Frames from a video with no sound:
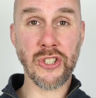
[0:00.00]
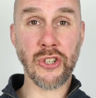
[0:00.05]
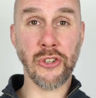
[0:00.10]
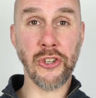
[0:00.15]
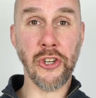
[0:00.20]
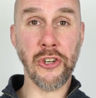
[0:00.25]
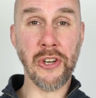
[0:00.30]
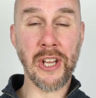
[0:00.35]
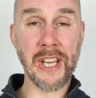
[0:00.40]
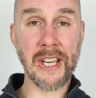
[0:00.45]
or
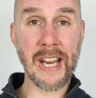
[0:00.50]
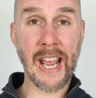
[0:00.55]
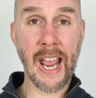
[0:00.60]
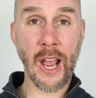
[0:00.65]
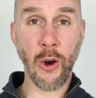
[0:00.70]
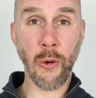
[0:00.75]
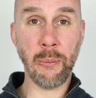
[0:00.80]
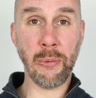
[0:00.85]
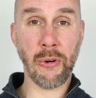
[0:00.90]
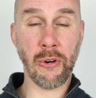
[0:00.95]
you need
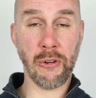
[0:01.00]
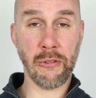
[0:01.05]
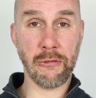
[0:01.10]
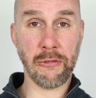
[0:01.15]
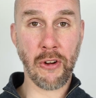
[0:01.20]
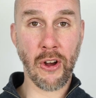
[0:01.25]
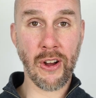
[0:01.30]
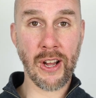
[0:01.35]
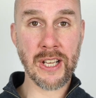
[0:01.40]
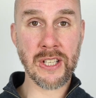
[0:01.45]
help or
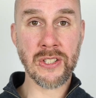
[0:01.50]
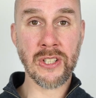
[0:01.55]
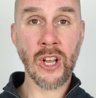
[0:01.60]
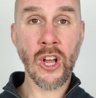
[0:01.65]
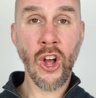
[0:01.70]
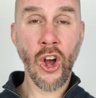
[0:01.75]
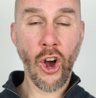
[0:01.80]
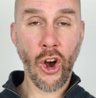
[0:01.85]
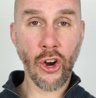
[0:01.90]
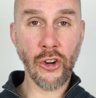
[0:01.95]
advice
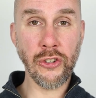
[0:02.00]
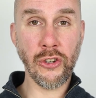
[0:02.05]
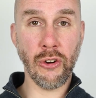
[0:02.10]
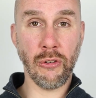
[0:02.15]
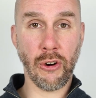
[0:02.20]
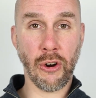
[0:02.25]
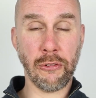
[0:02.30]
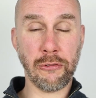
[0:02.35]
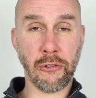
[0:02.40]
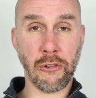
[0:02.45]
on
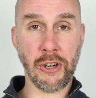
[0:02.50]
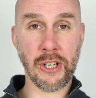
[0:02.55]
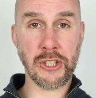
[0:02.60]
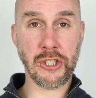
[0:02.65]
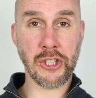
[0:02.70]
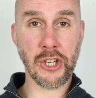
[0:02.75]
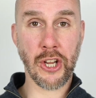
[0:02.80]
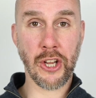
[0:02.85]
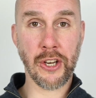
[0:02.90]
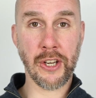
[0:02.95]
your off-grid
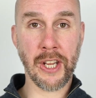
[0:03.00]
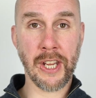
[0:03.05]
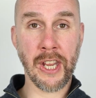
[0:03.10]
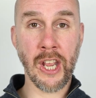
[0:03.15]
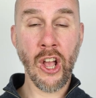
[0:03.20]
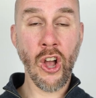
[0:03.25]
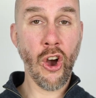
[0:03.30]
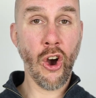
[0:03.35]
journey,